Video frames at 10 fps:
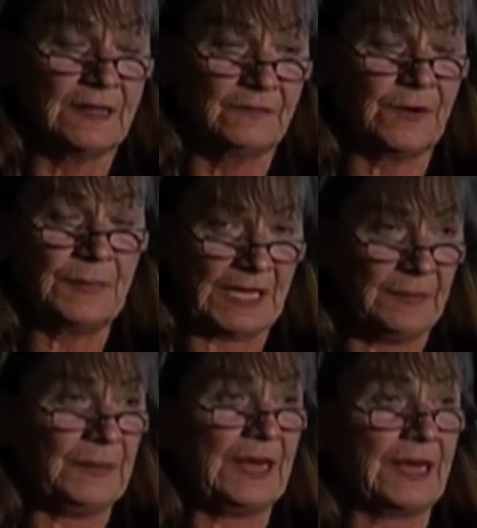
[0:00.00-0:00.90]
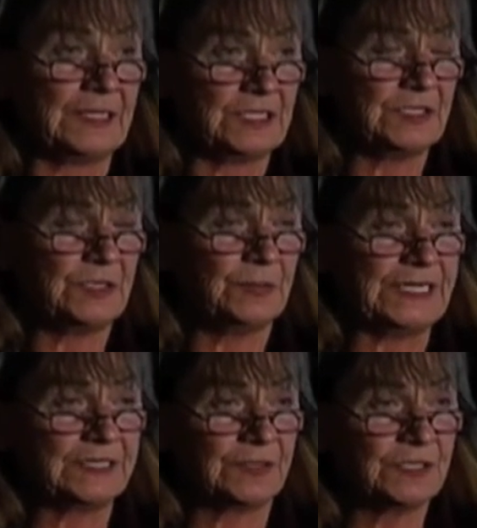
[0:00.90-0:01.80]
from the EPA to do
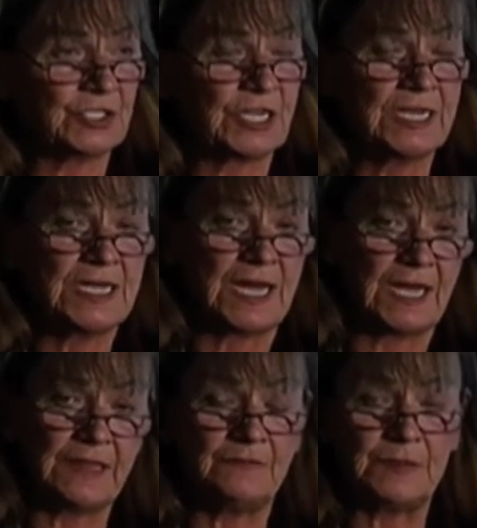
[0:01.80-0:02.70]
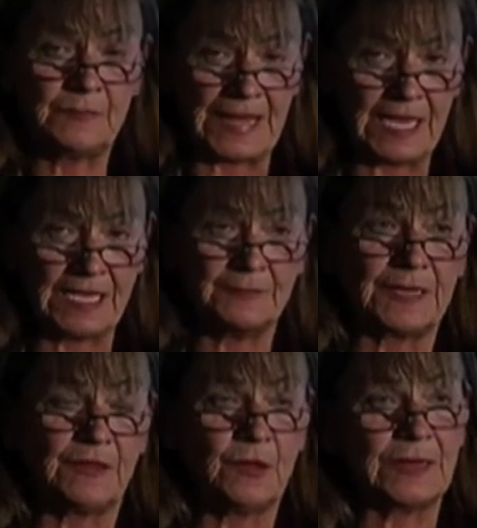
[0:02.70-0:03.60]
research, and they've been paid
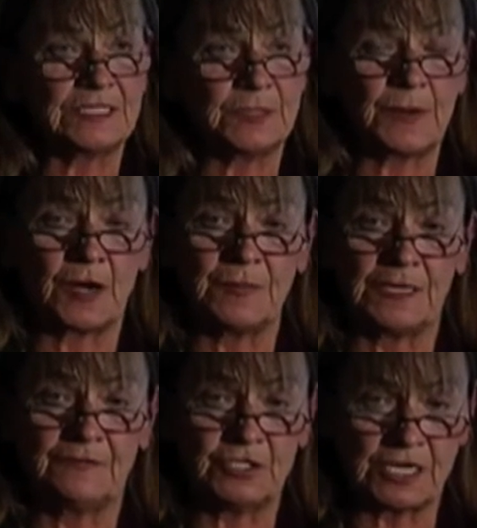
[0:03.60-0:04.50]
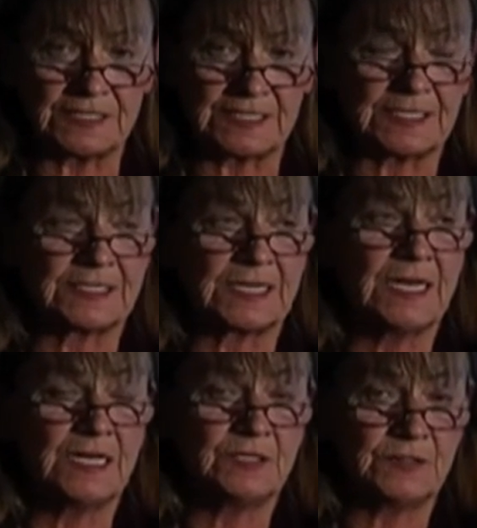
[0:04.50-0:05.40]
by the U.S. Department of Justice
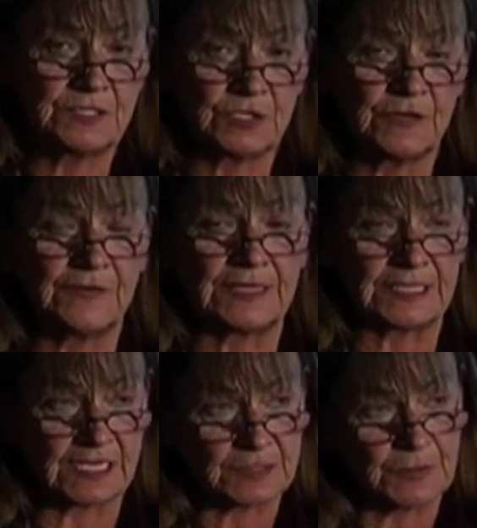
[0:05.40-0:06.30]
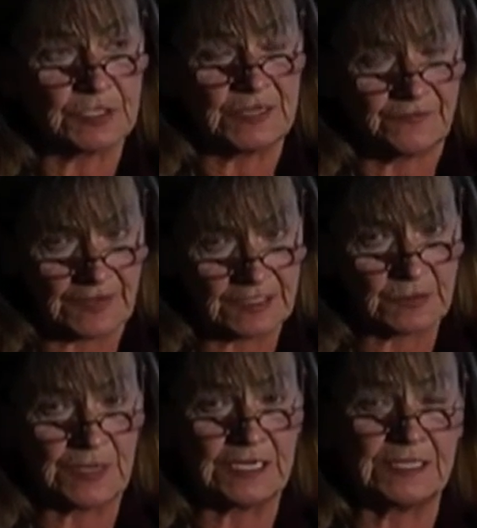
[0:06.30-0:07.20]
to serve as expert
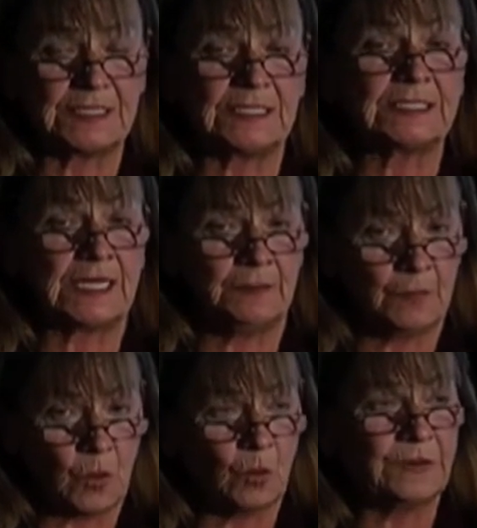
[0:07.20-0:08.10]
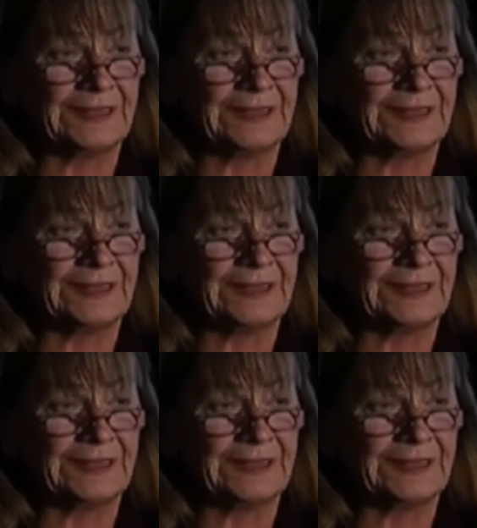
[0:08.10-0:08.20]
defense witnesses in mold